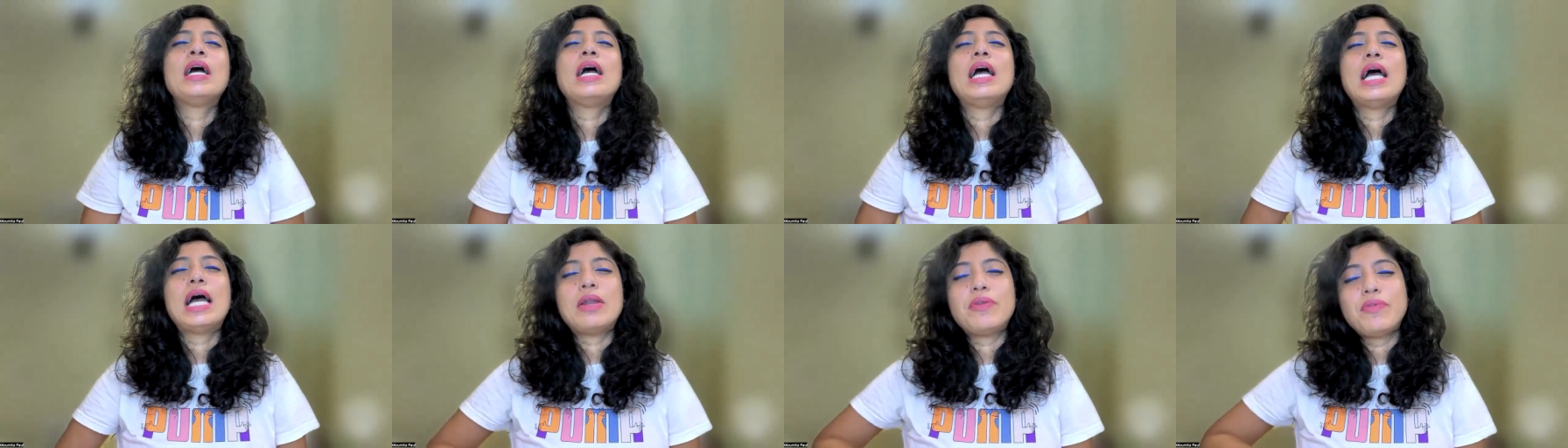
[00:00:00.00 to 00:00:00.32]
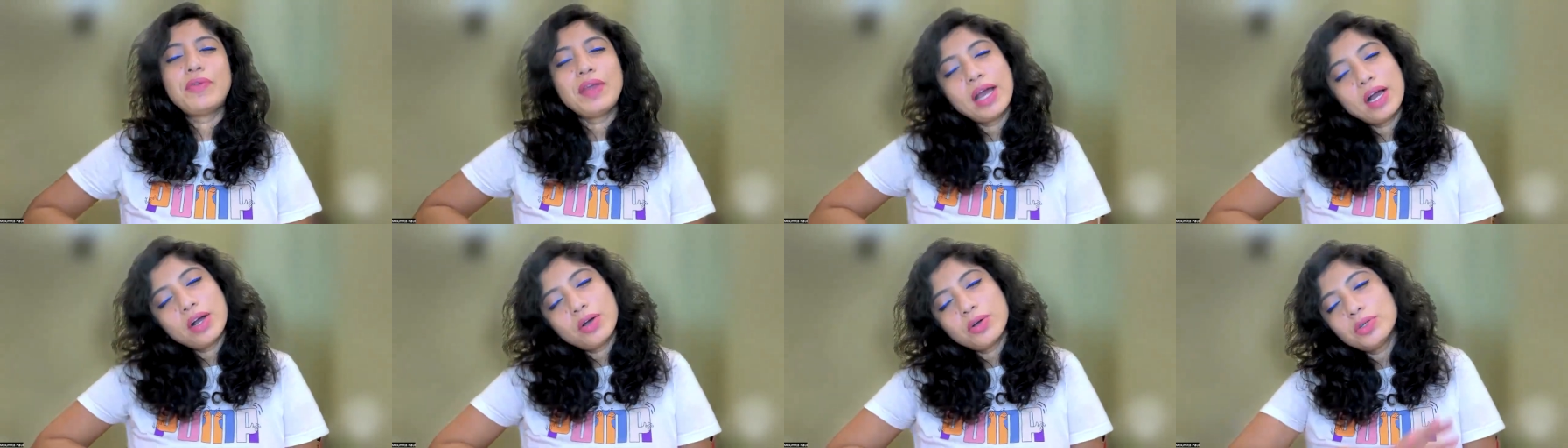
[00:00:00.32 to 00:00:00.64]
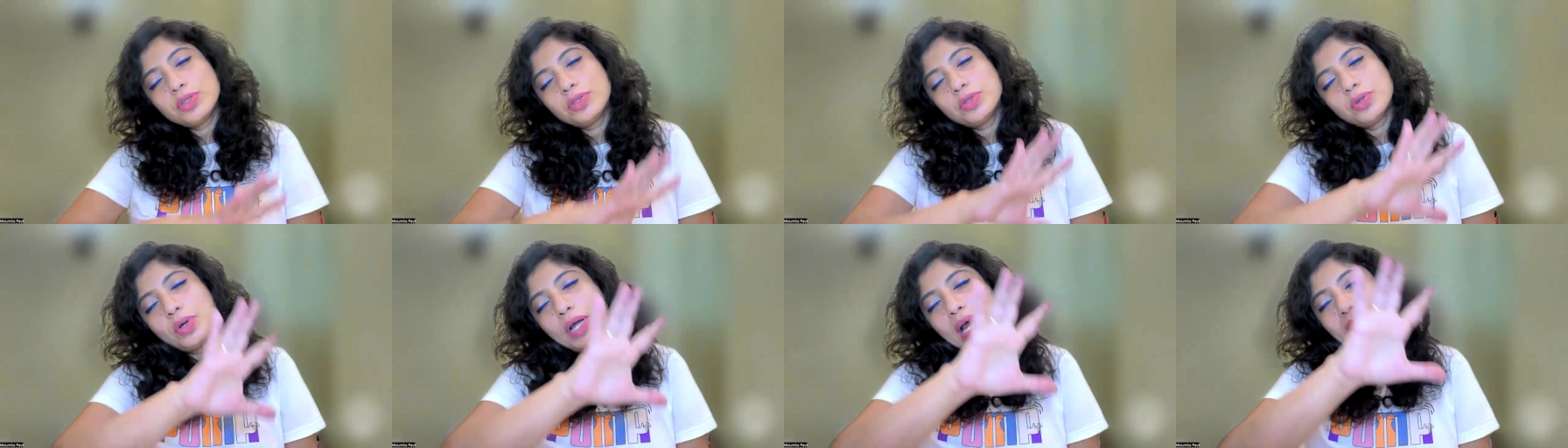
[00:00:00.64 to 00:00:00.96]
and we are going
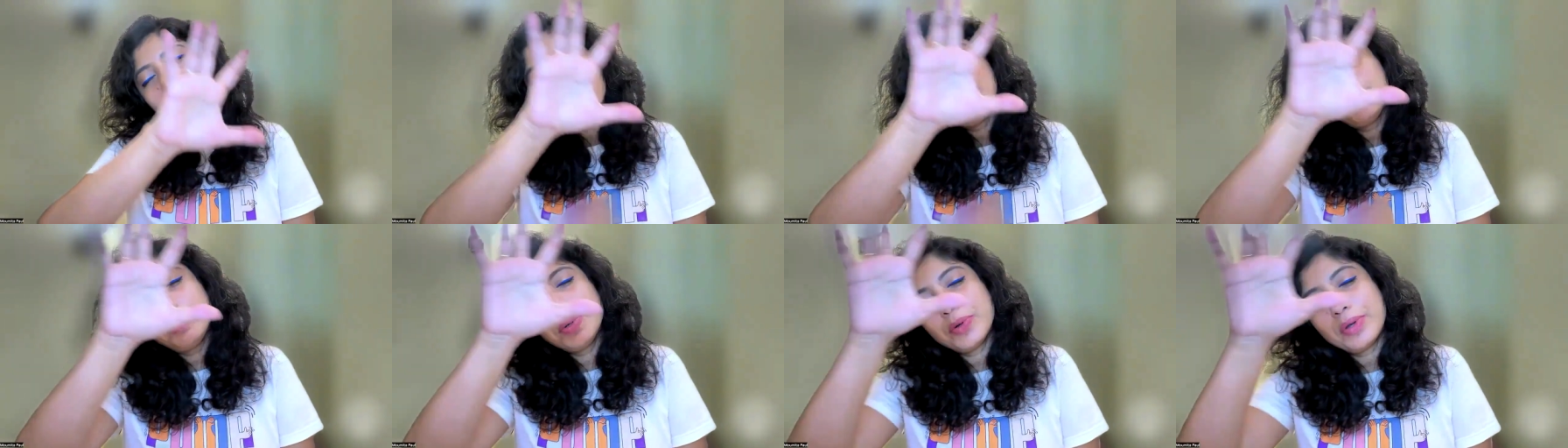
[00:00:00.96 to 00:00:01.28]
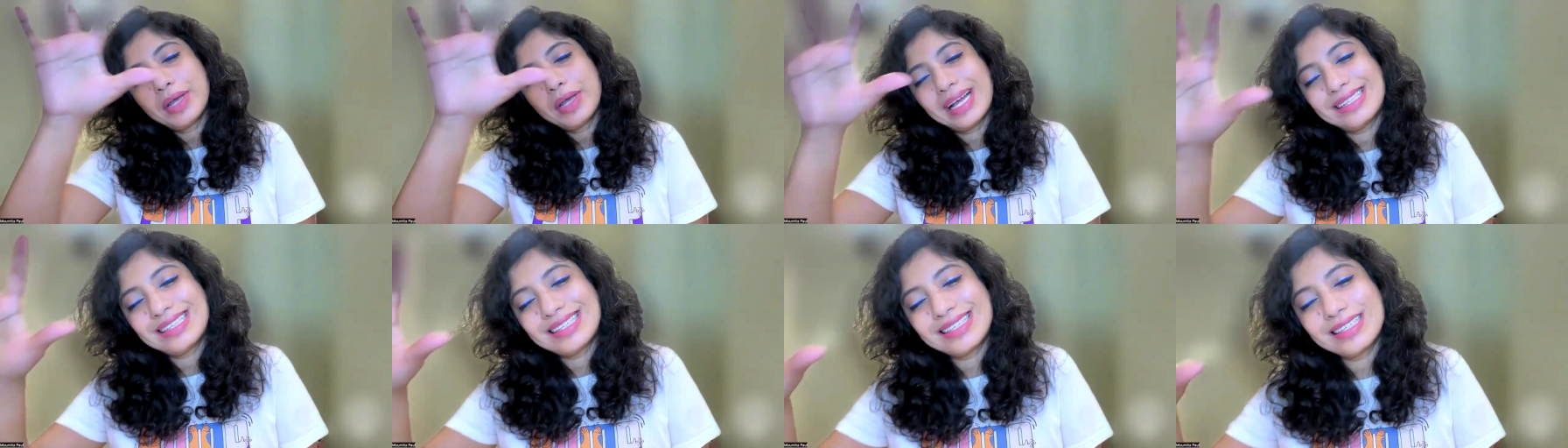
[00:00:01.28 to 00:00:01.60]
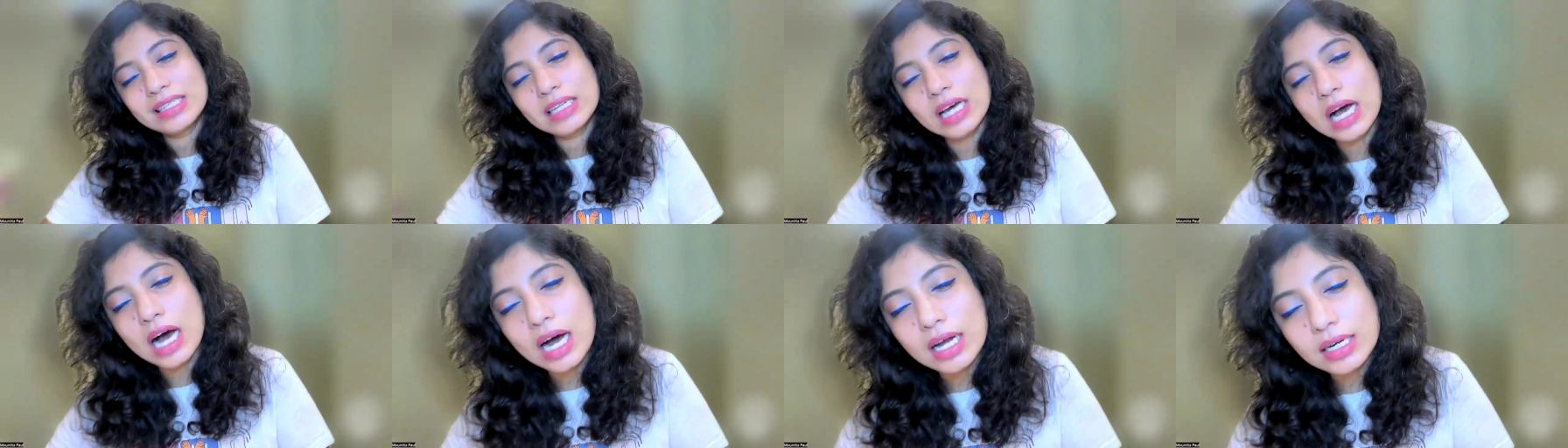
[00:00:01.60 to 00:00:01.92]
to help you get
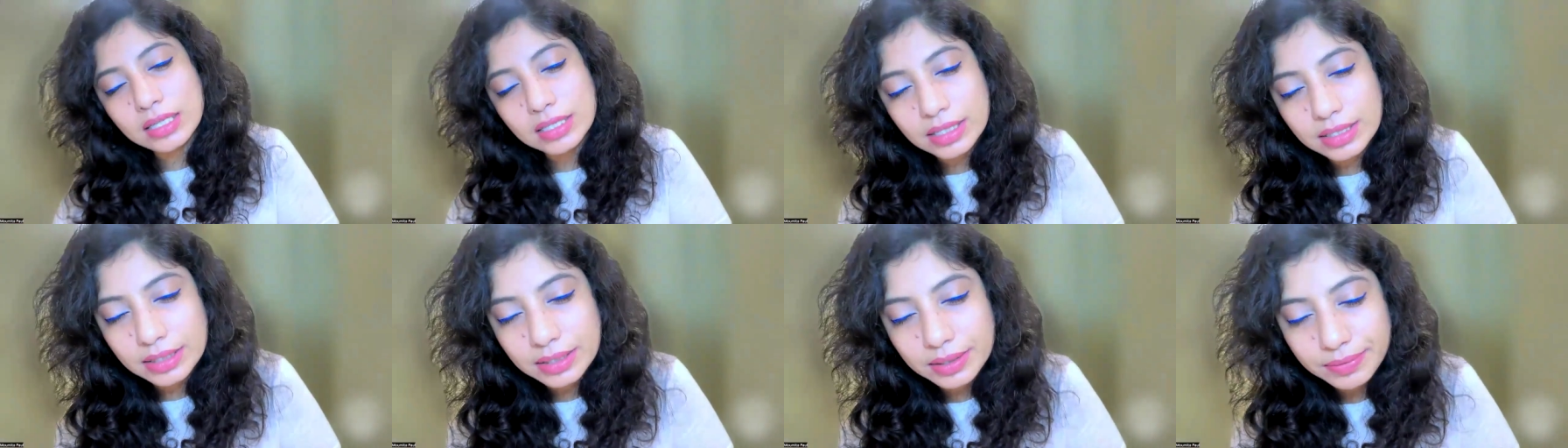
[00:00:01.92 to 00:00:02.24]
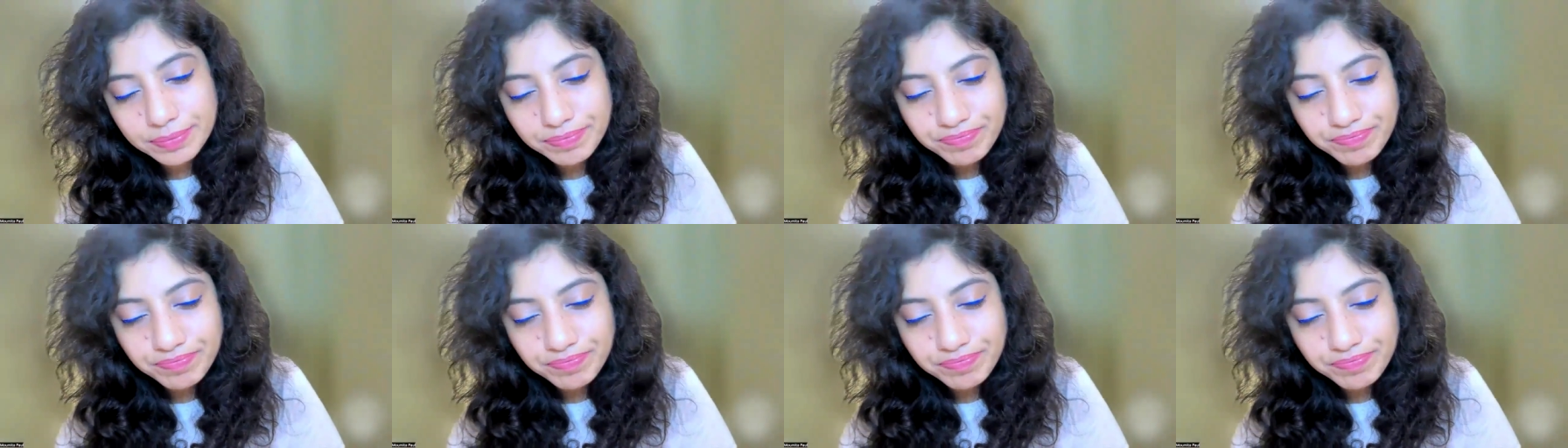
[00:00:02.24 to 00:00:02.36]
started